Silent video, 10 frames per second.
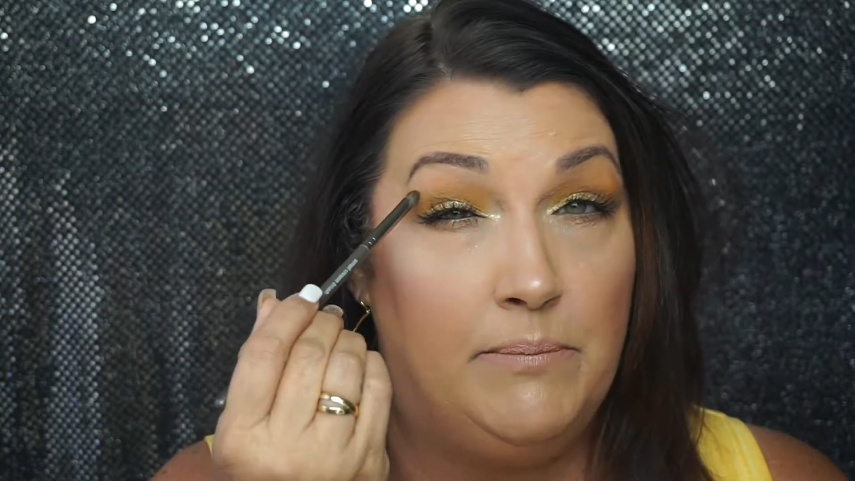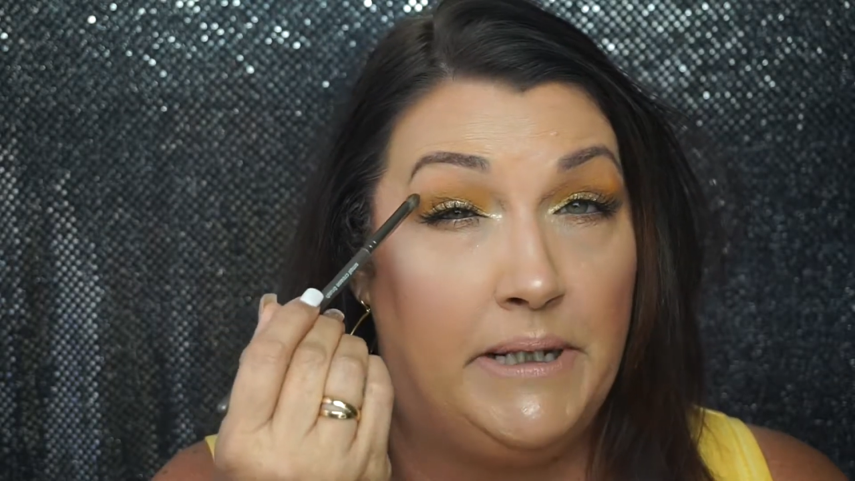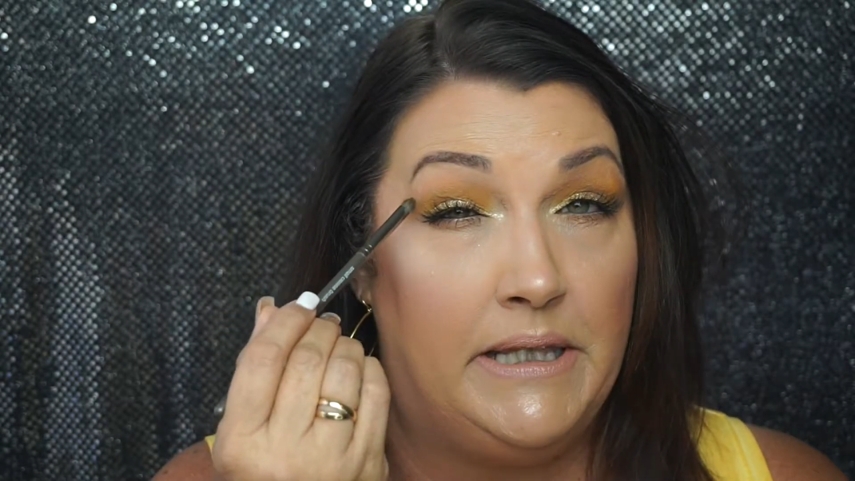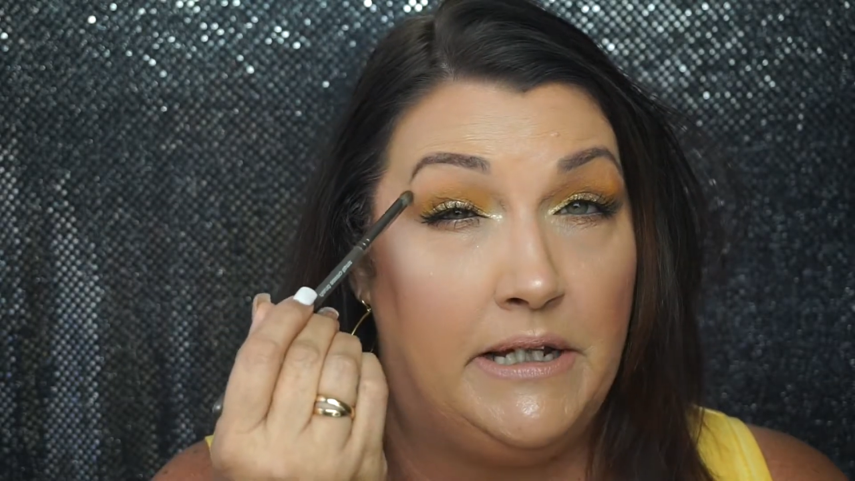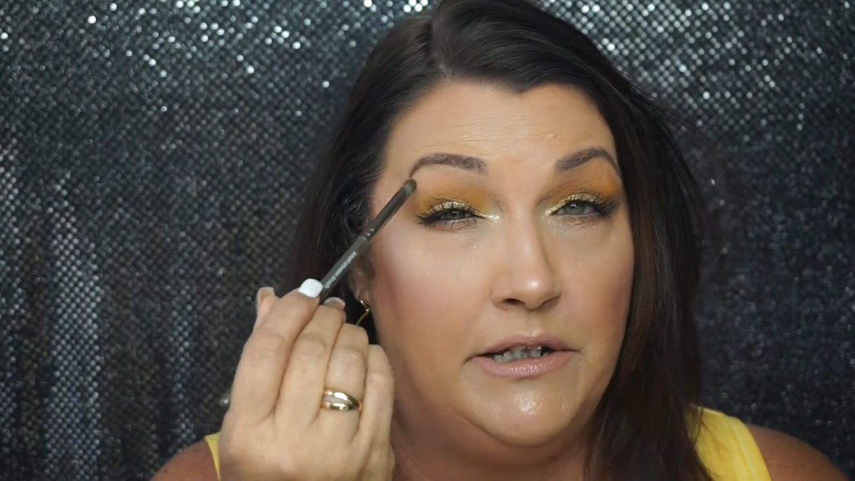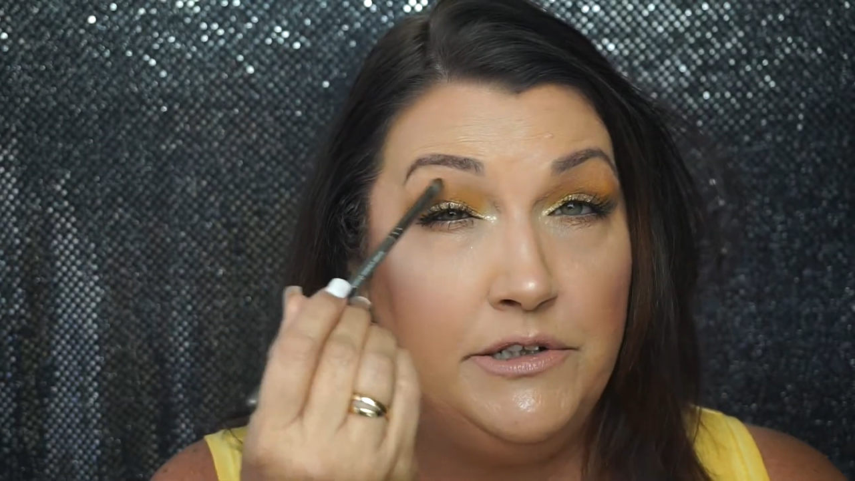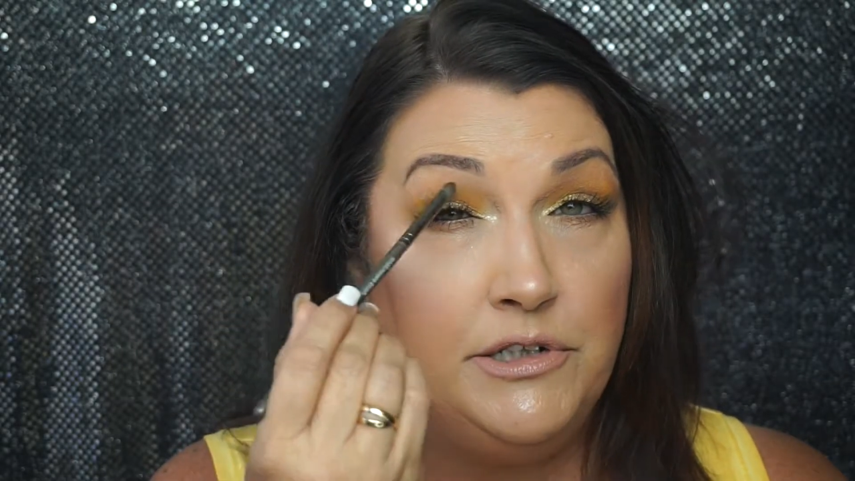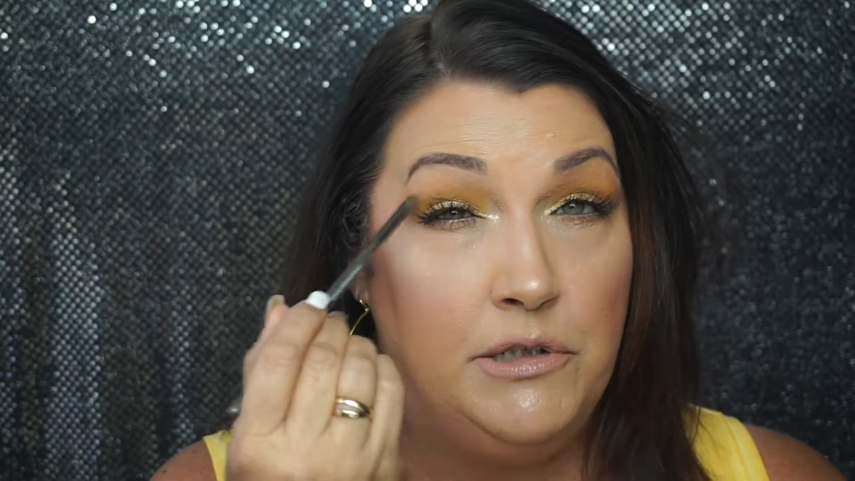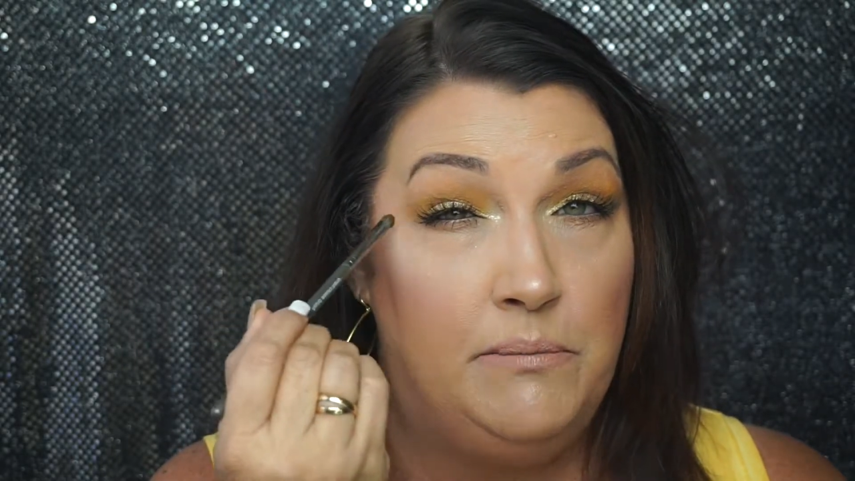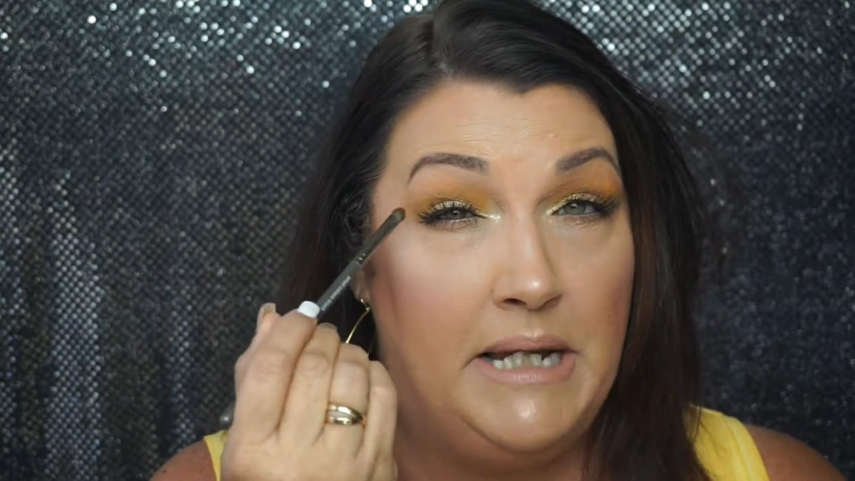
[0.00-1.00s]
but the
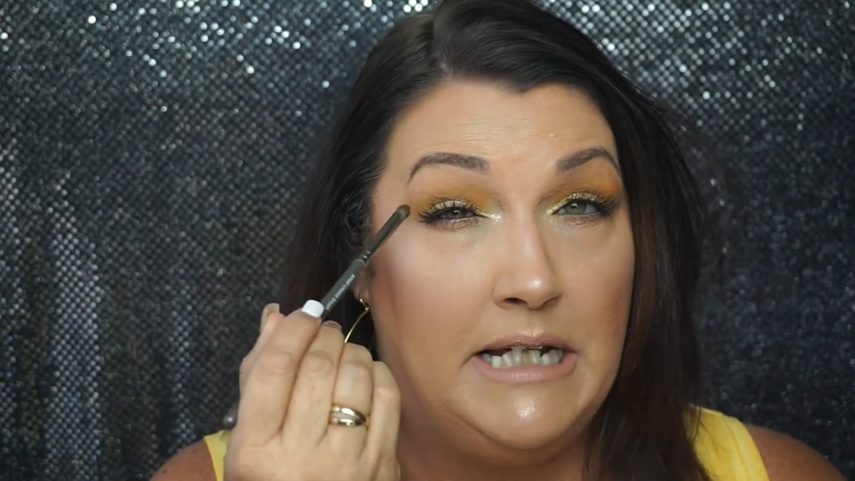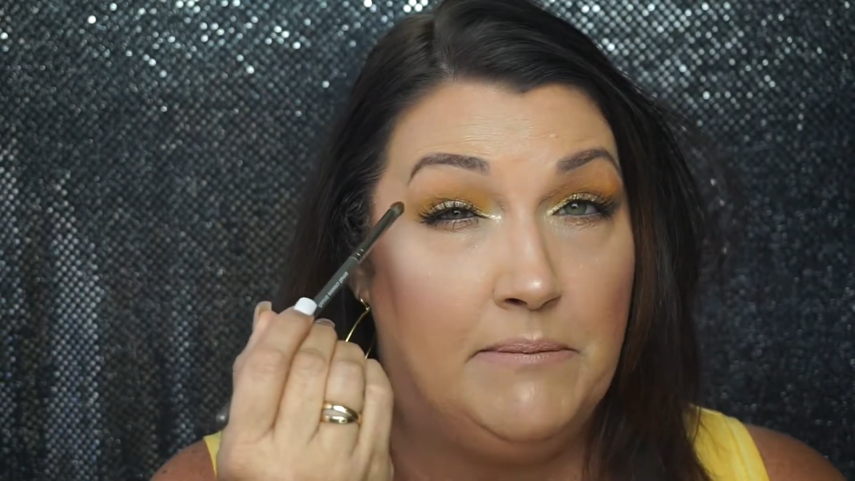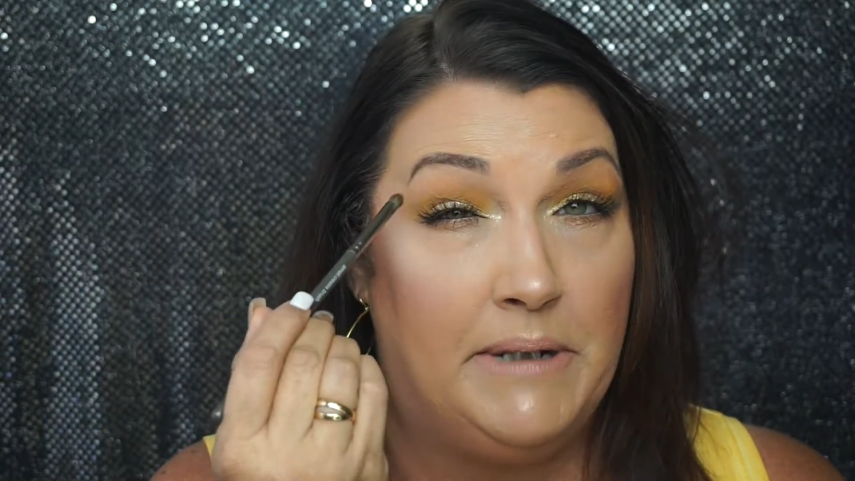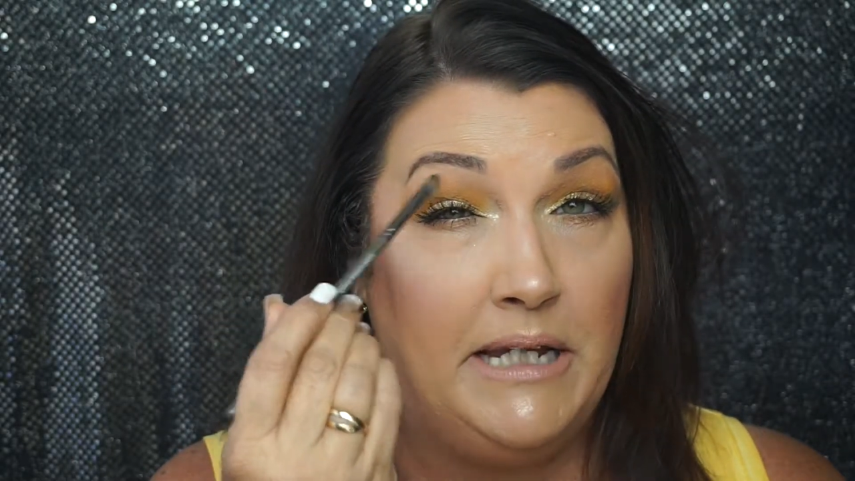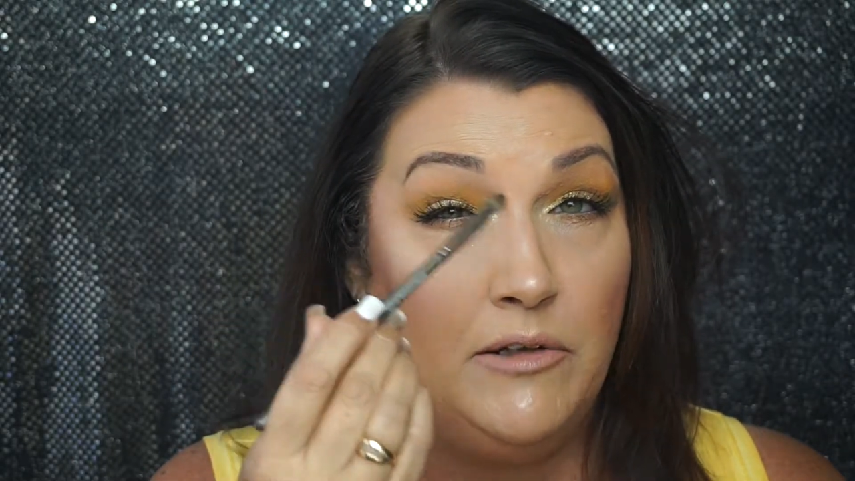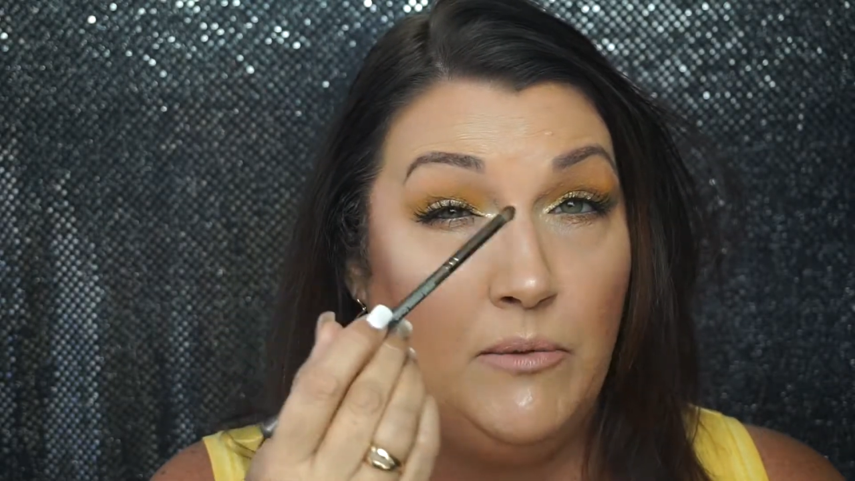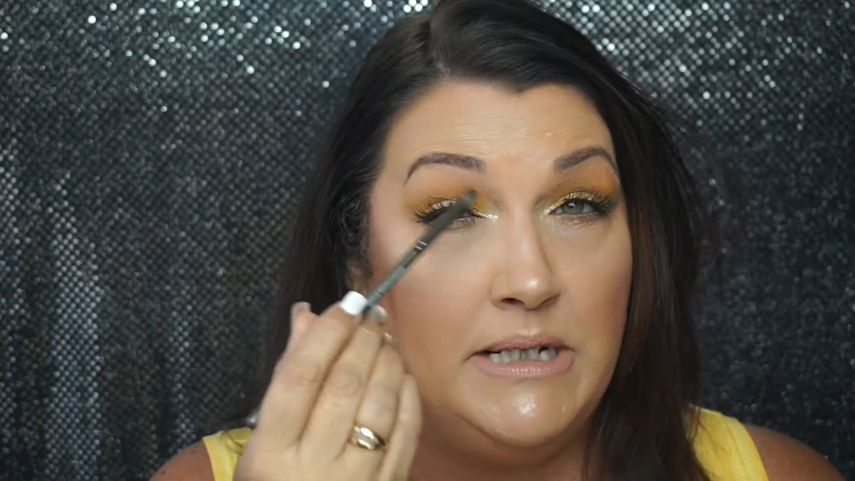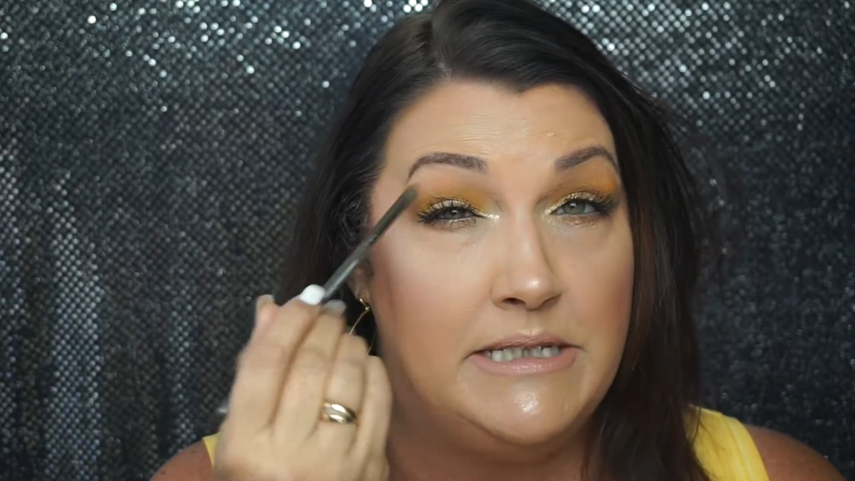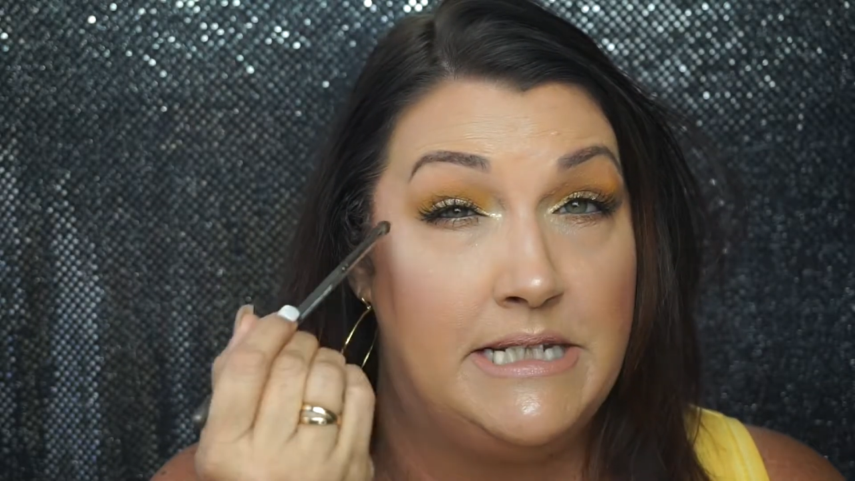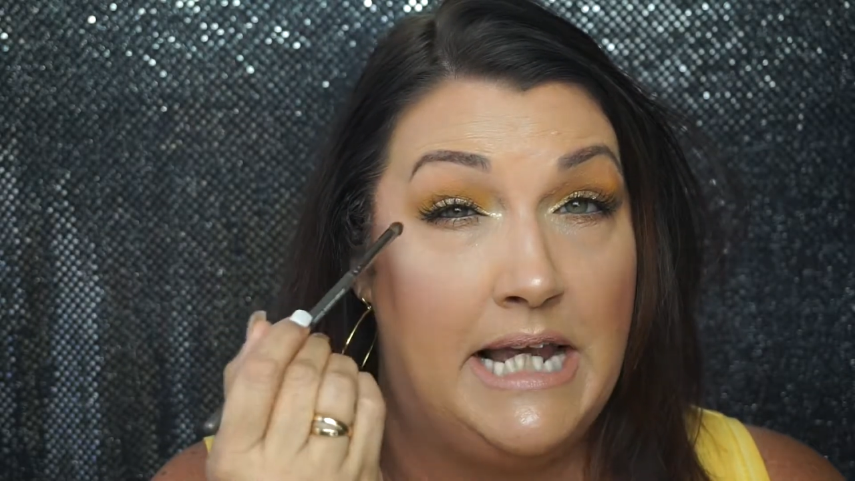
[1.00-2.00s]
two Makeup Geek ones,